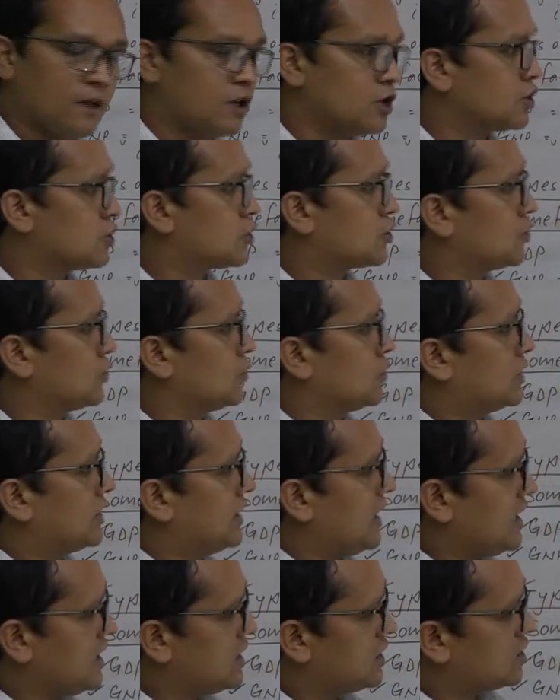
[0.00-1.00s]
So
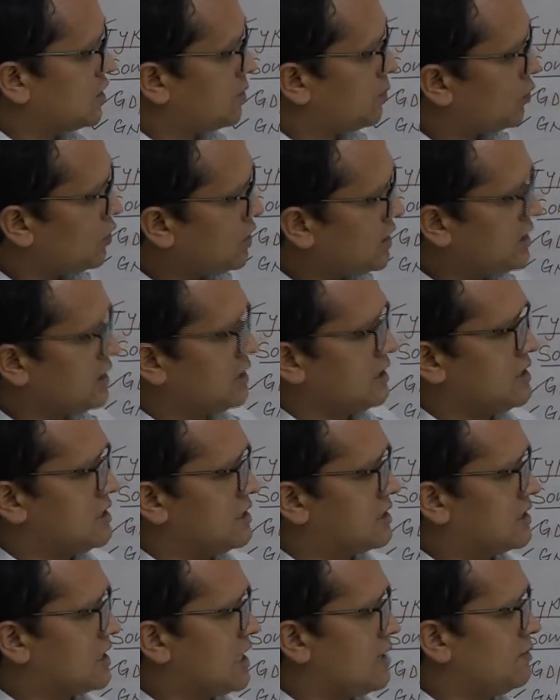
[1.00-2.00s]
that is the political
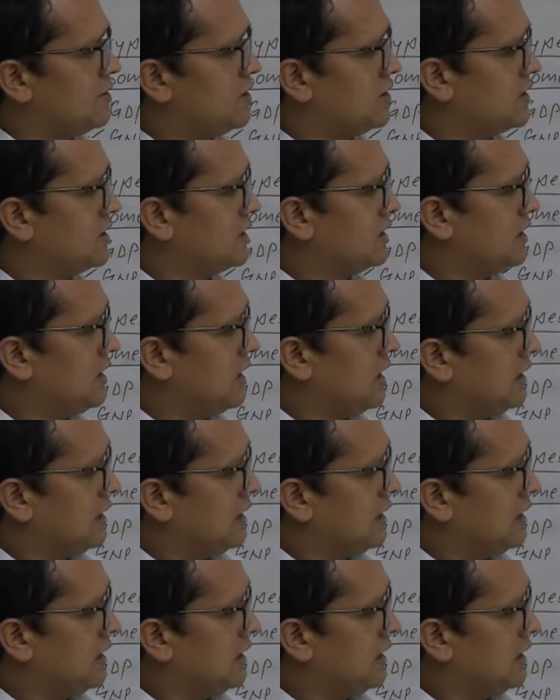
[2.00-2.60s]
instability